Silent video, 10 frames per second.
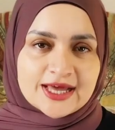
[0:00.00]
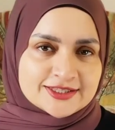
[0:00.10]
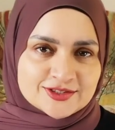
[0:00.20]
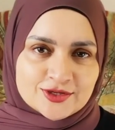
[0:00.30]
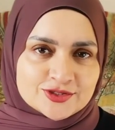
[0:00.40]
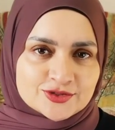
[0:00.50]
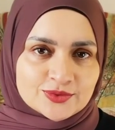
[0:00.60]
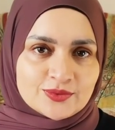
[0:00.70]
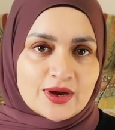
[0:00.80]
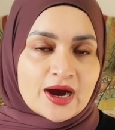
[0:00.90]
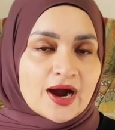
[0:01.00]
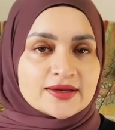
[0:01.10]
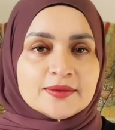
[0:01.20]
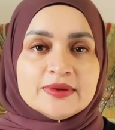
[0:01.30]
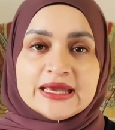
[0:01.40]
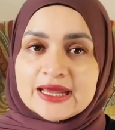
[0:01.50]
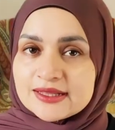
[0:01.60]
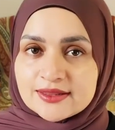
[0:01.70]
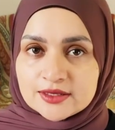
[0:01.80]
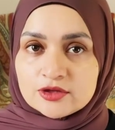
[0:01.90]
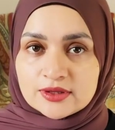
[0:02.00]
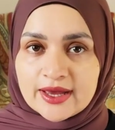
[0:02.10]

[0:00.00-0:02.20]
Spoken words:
that's not true. Art can be anything you